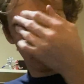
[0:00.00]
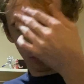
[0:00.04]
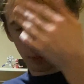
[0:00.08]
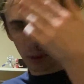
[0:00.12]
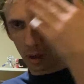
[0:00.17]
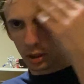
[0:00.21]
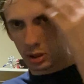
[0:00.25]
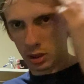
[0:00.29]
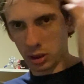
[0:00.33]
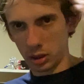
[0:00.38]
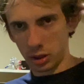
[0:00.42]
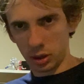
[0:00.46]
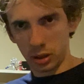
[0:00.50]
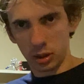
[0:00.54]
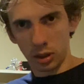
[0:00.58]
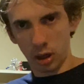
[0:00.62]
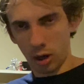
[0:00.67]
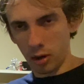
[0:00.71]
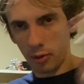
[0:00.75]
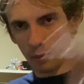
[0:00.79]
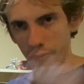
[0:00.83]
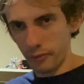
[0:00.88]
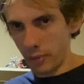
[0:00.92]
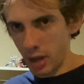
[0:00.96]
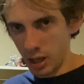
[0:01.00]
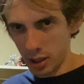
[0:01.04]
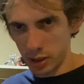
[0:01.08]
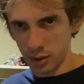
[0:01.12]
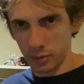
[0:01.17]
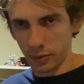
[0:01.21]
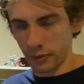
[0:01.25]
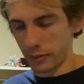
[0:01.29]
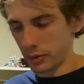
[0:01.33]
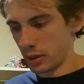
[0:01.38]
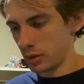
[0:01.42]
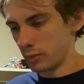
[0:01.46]
you just don't mess
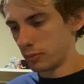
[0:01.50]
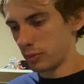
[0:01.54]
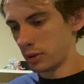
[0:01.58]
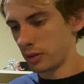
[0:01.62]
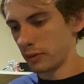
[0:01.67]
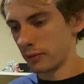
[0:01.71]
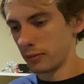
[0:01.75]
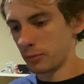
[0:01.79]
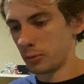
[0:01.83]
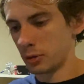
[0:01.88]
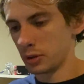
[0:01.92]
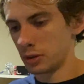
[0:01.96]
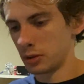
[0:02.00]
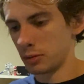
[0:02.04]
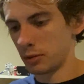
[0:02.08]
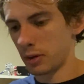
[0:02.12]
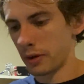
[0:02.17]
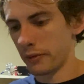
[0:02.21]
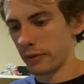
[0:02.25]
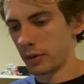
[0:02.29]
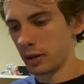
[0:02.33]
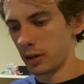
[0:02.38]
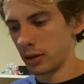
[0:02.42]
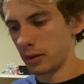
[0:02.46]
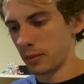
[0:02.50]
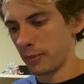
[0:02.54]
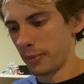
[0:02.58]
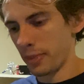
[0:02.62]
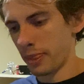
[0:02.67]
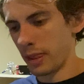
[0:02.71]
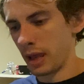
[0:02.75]
with it whatsoever.